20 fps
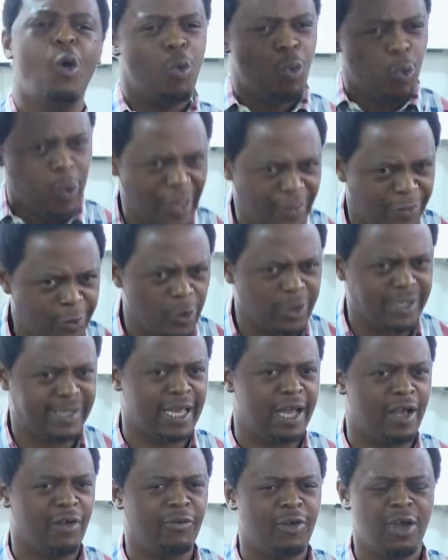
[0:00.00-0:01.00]
with
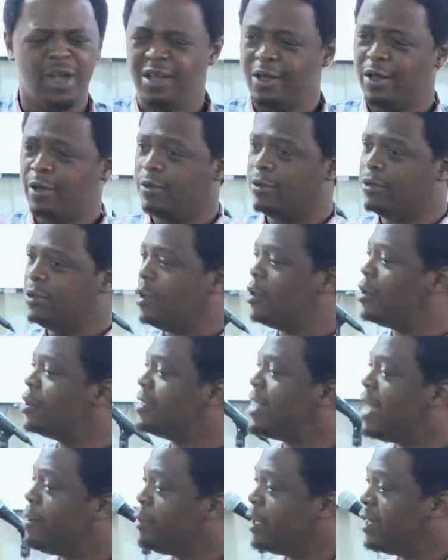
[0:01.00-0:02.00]
yourself. What does
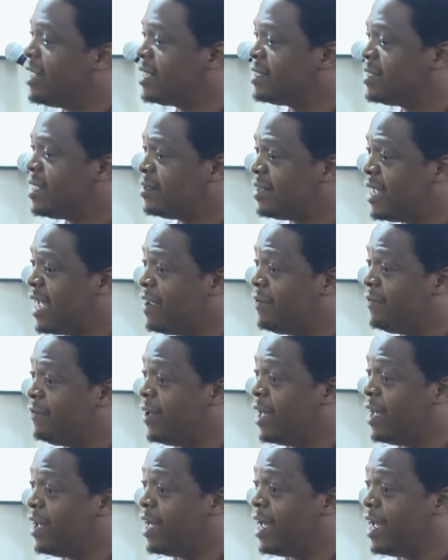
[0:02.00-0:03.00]
that mean? That sounds
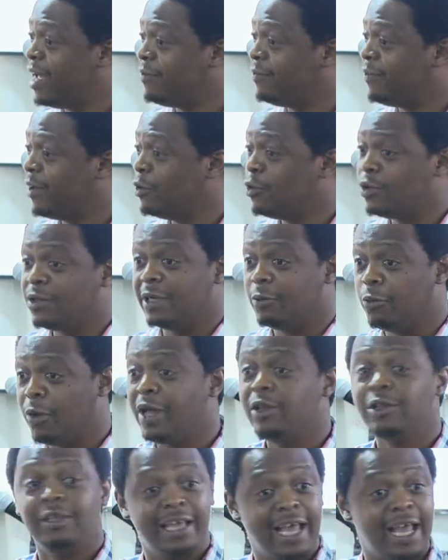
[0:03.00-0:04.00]
highfalutin.
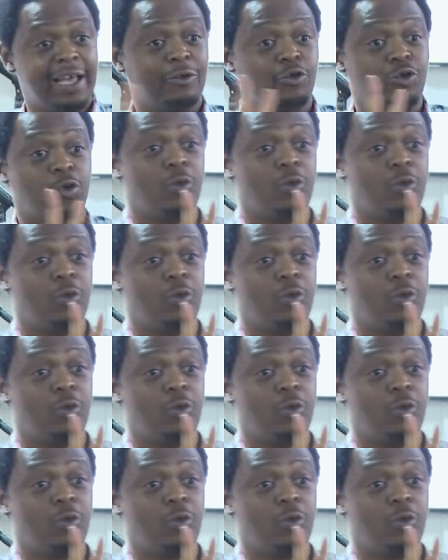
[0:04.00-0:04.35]
Well, yeah, two